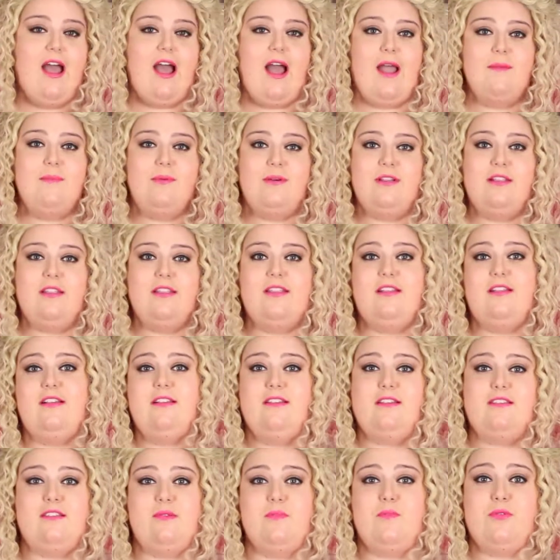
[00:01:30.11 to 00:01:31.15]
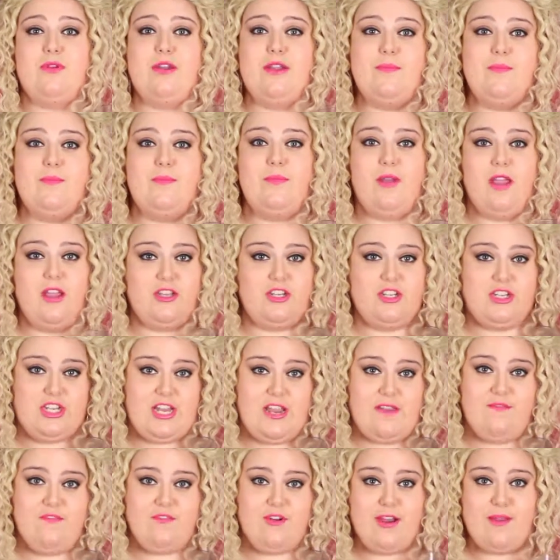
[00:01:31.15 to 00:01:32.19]
I put a little Supreme
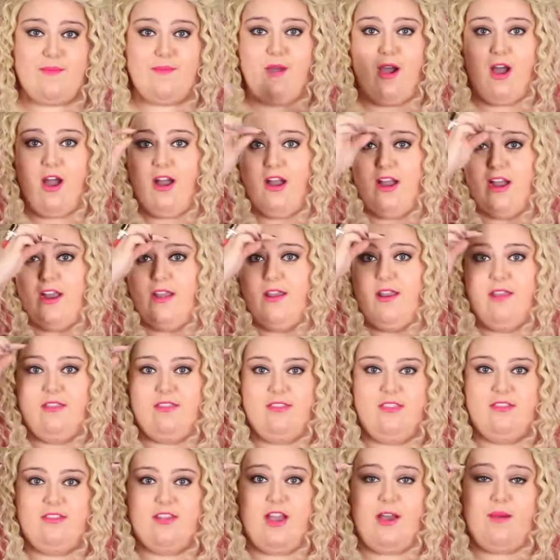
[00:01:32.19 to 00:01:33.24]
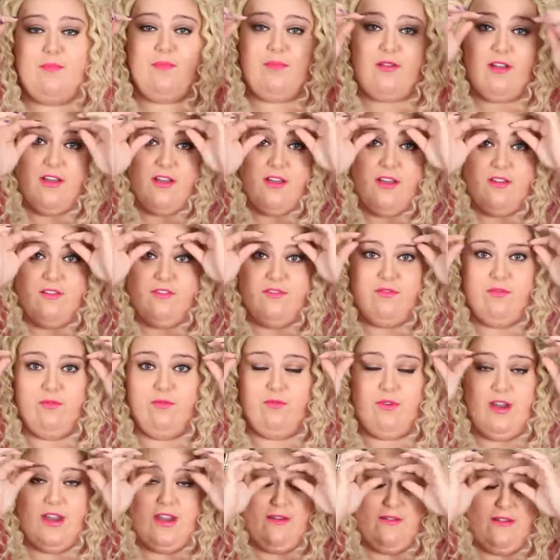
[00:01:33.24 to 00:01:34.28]
shave cream on the top of
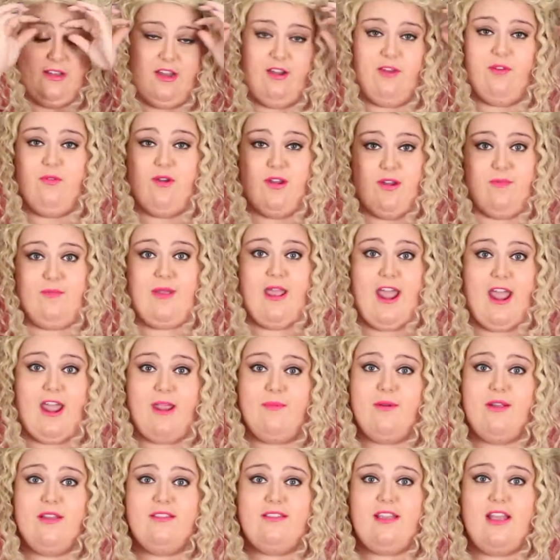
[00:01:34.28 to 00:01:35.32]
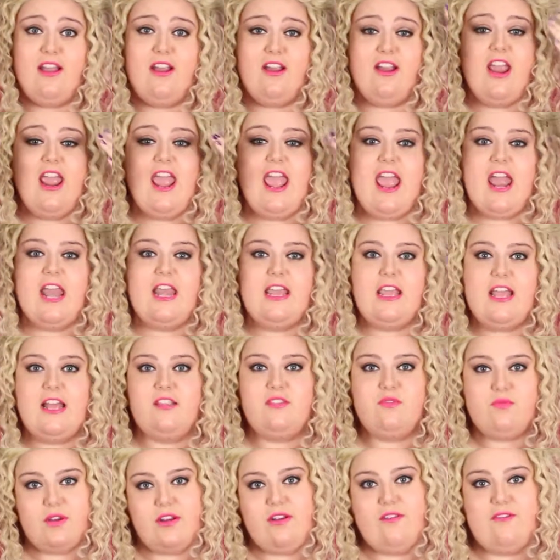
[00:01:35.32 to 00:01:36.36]
right near where my eyebrows are, and it
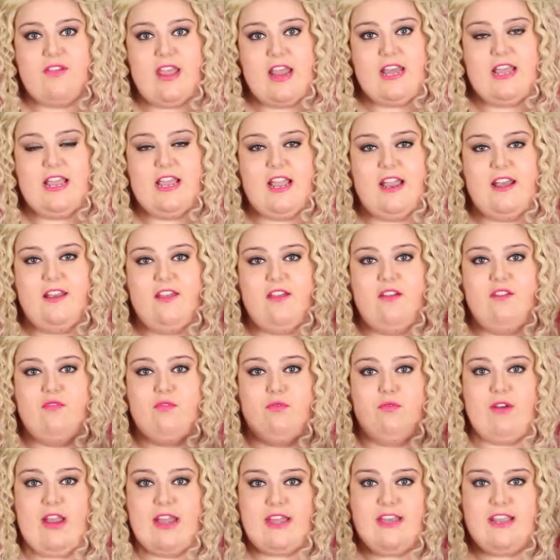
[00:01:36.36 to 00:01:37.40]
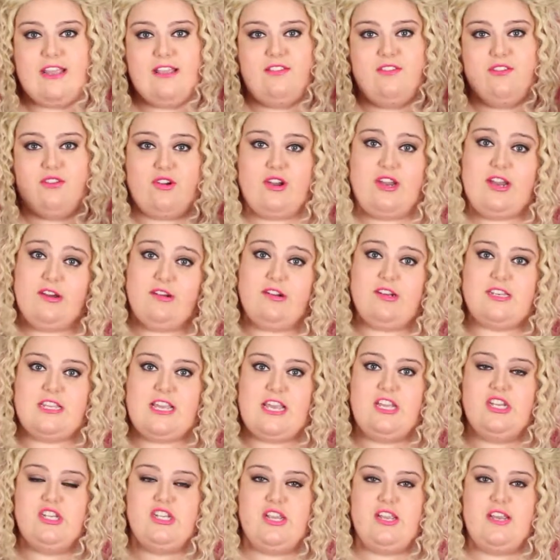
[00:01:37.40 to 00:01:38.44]
gets rid of any kind of redness or
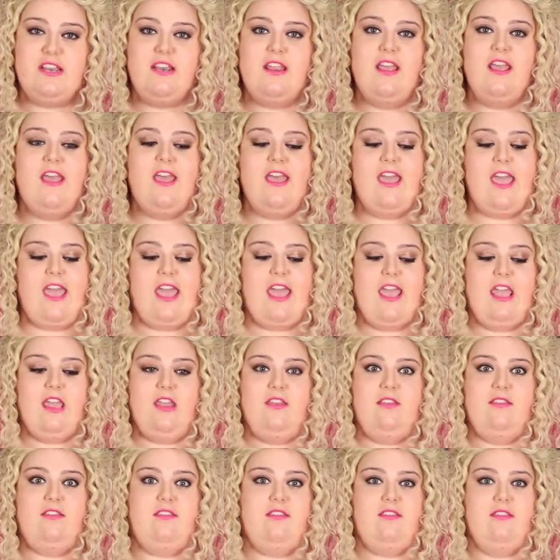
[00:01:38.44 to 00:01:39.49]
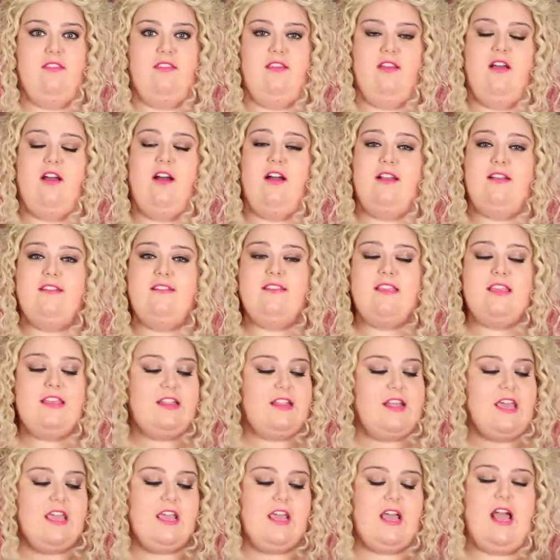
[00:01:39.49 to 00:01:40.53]
irritation. And honestly,
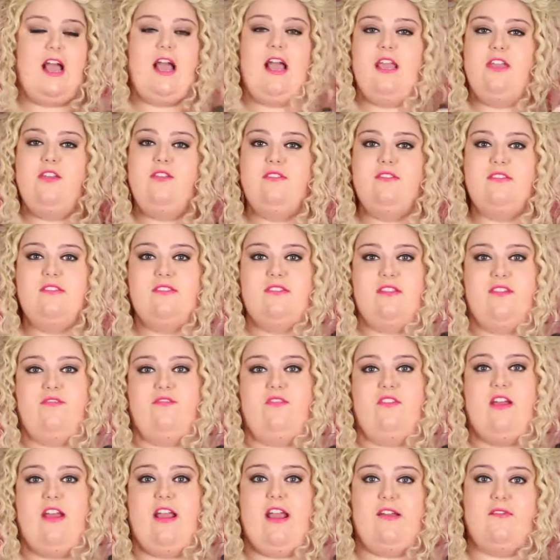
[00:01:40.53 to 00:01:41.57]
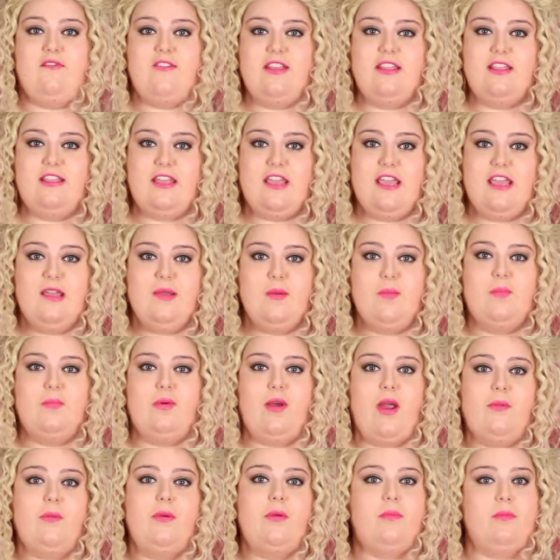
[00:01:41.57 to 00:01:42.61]
like I use this stuff for everything,
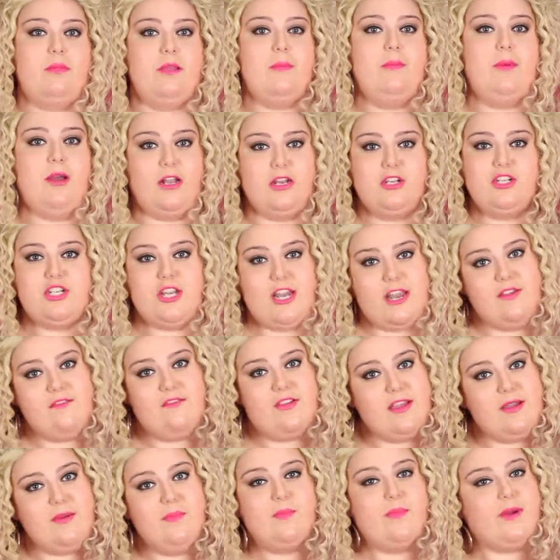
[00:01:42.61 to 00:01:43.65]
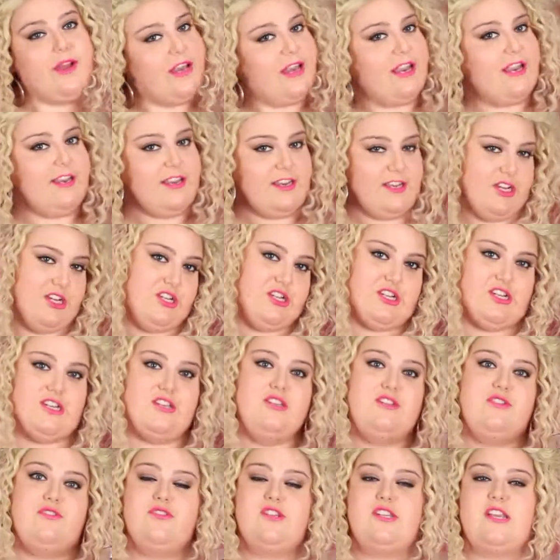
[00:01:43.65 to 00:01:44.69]
probably but shaving, but in
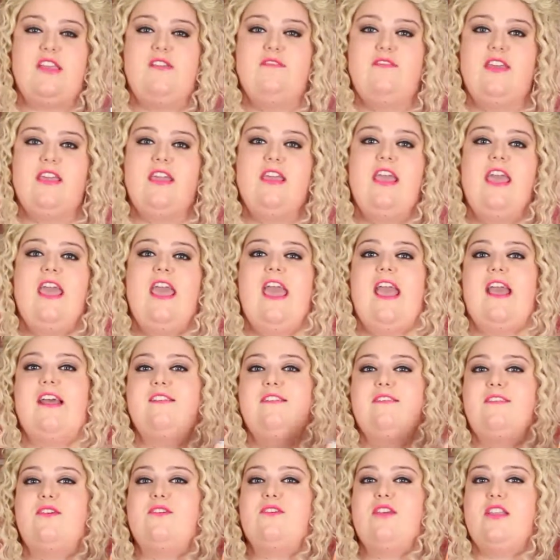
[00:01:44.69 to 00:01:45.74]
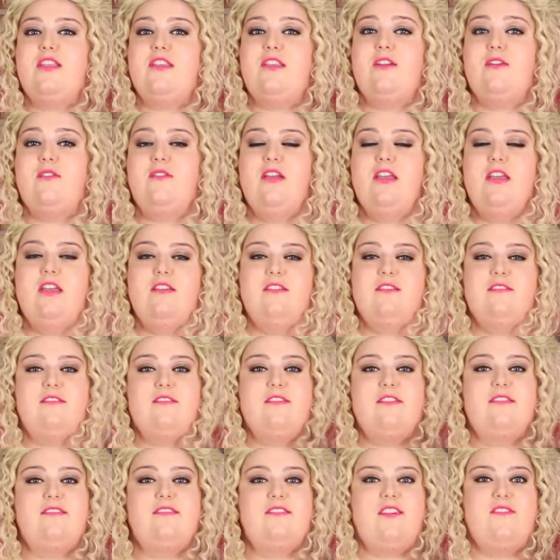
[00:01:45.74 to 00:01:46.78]
addition to shaving, and so can you. So
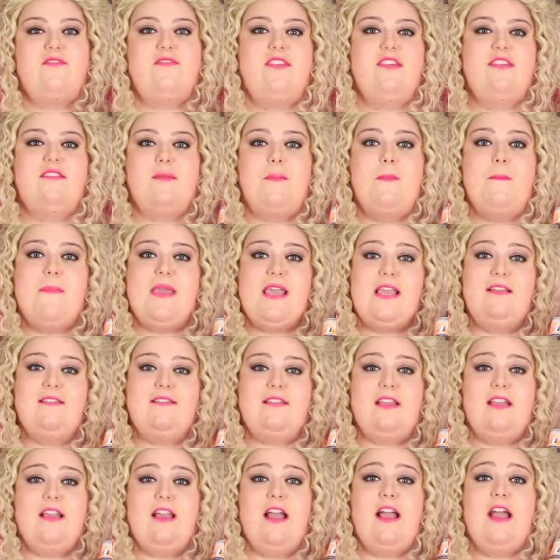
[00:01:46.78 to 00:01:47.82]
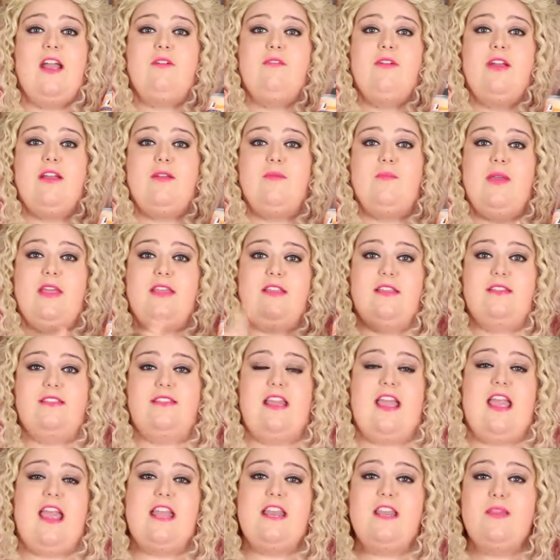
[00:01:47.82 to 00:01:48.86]
this stuff is amazing. I recommend it
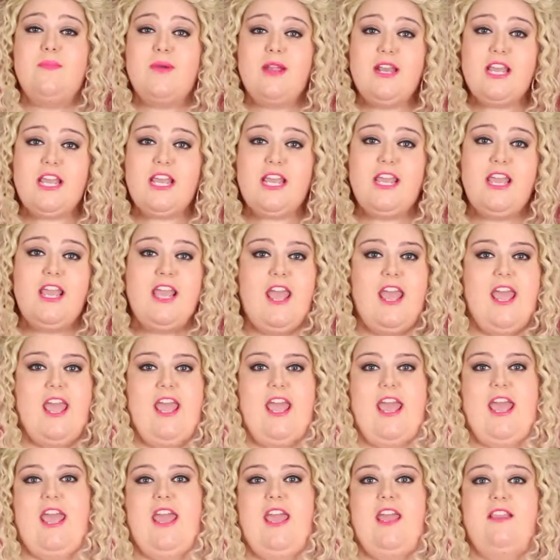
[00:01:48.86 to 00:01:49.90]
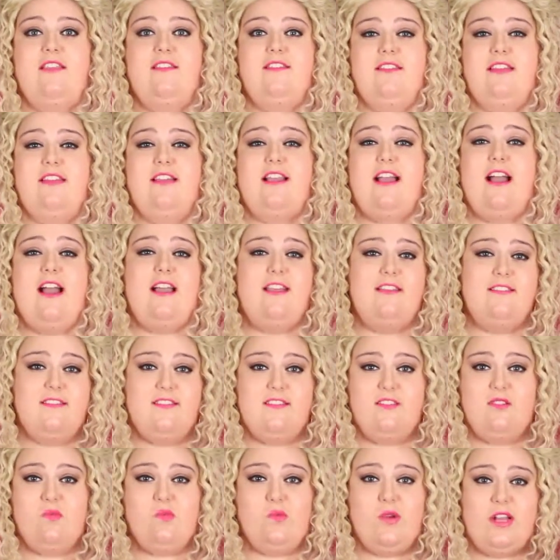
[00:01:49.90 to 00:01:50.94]
to anybody and guys
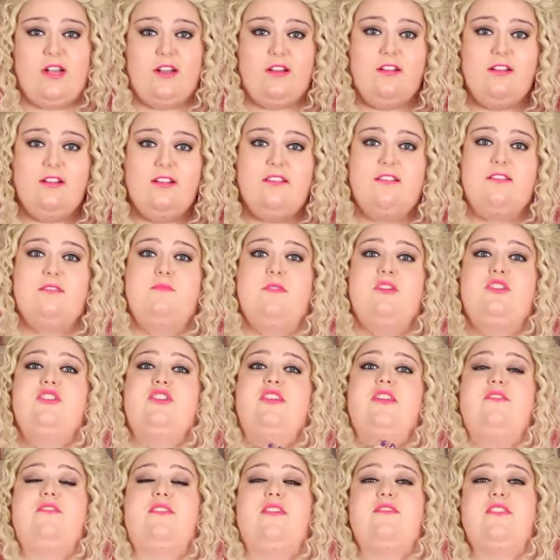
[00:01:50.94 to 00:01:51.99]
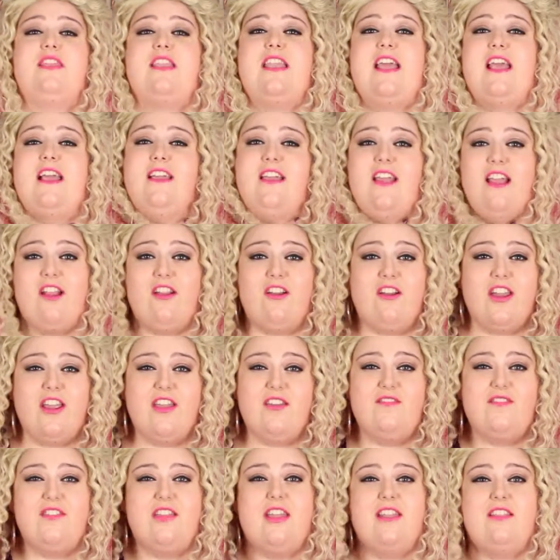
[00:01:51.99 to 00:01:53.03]
as well, especially around the neck area
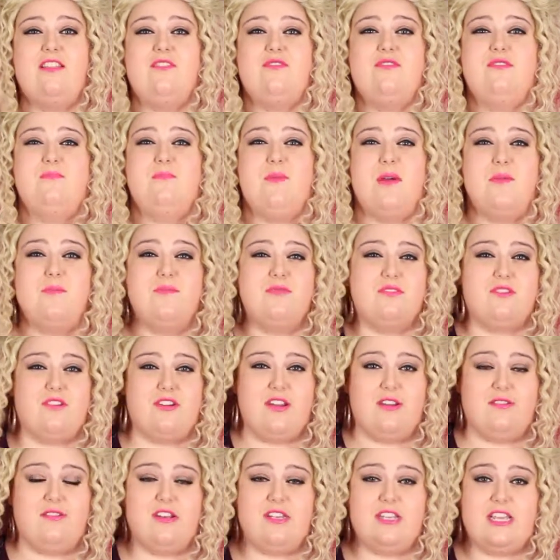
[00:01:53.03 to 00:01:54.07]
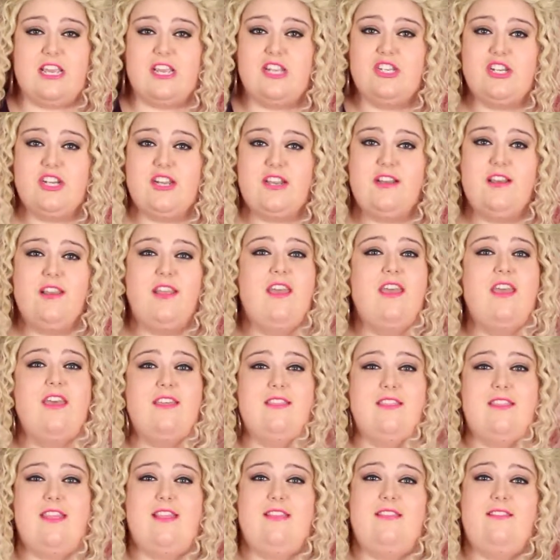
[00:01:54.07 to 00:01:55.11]
if you get those bumps or irritation.
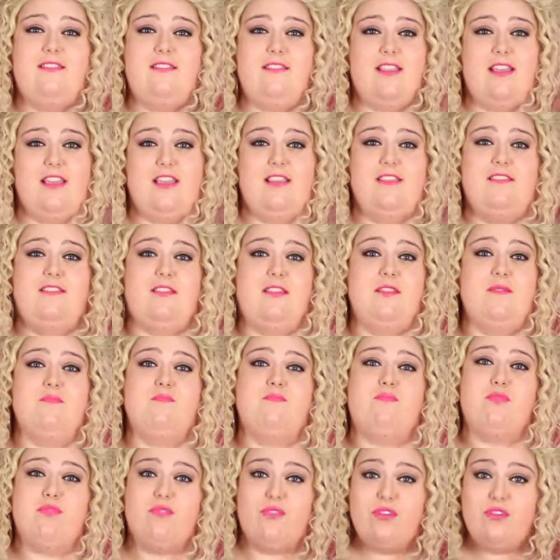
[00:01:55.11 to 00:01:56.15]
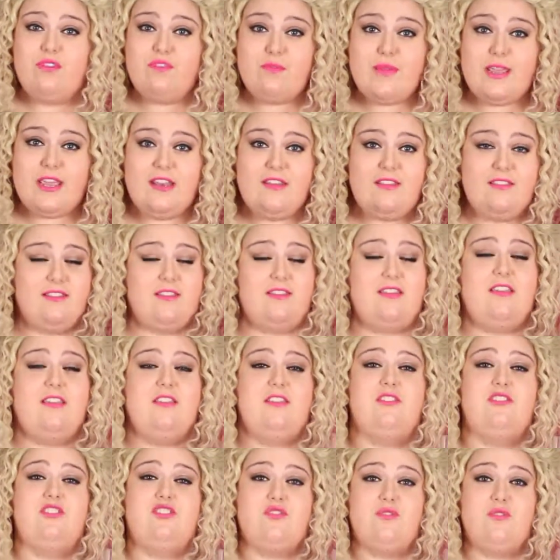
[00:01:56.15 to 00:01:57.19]
This is improvement to
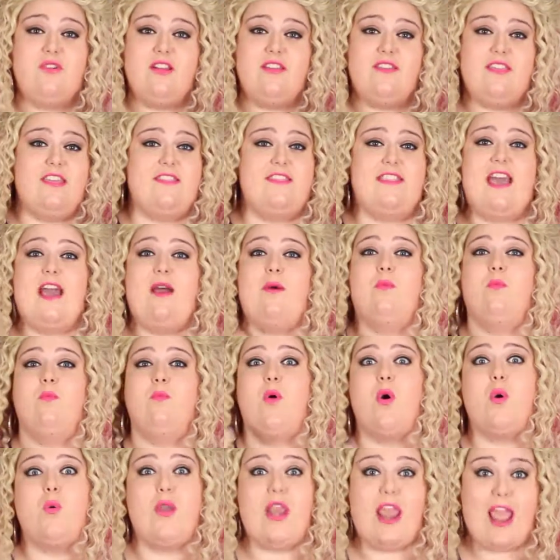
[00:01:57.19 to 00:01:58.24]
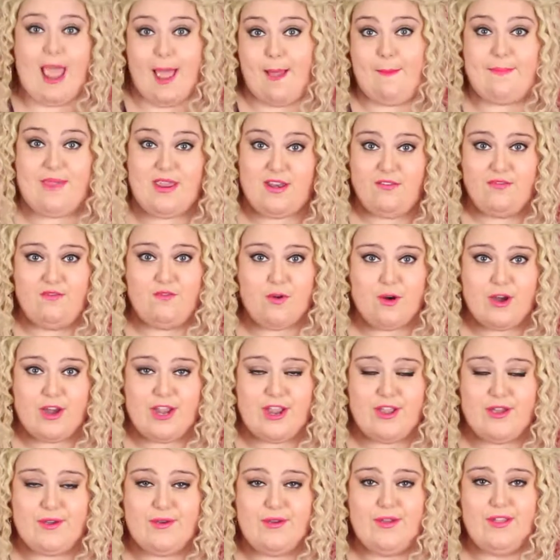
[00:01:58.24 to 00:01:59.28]
ensure that that won't happen for
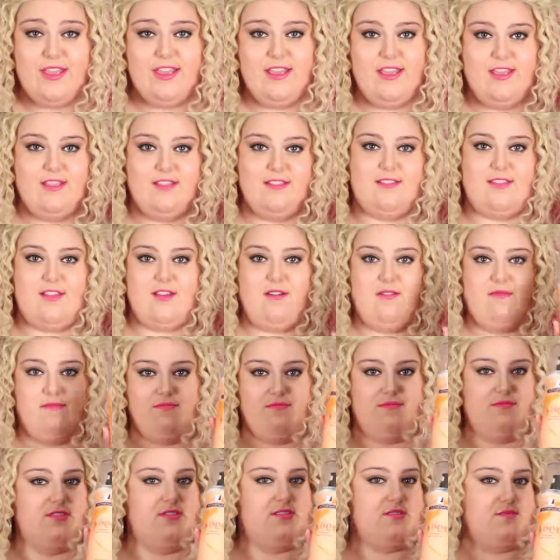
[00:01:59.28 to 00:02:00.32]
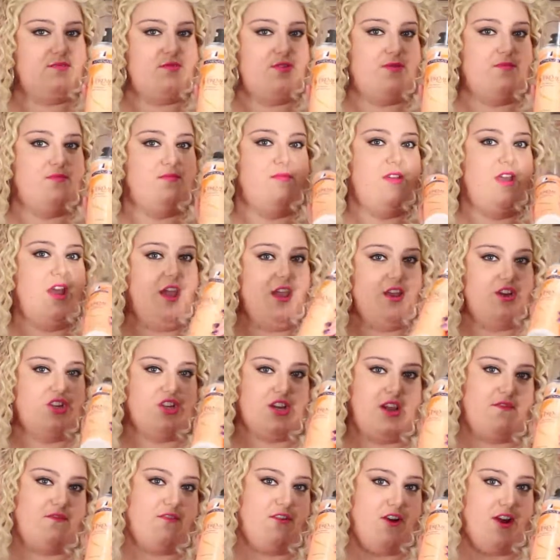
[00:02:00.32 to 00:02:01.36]
you. So, Supreme
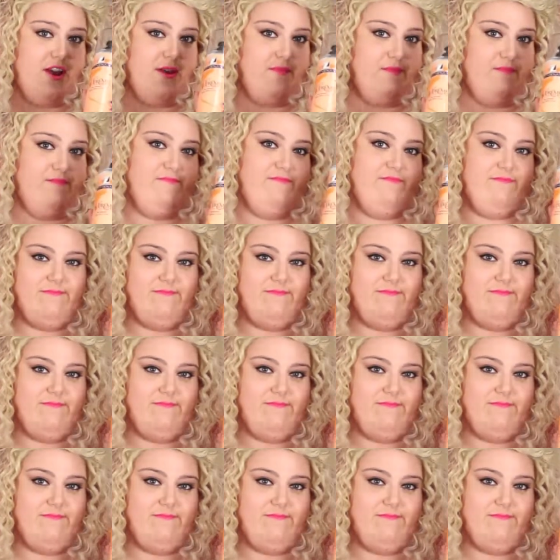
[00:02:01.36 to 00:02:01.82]
Shave Cream.